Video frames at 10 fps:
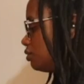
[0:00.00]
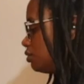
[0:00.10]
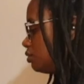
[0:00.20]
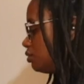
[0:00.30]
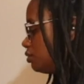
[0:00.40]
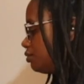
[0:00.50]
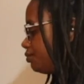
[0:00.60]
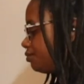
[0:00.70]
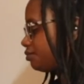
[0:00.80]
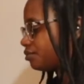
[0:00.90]

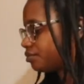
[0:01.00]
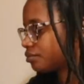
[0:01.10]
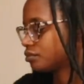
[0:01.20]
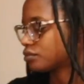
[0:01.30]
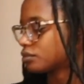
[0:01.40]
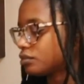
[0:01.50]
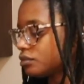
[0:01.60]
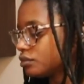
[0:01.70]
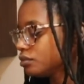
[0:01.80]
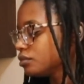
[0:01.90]

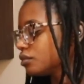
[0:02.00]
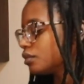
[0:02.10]
[no speech]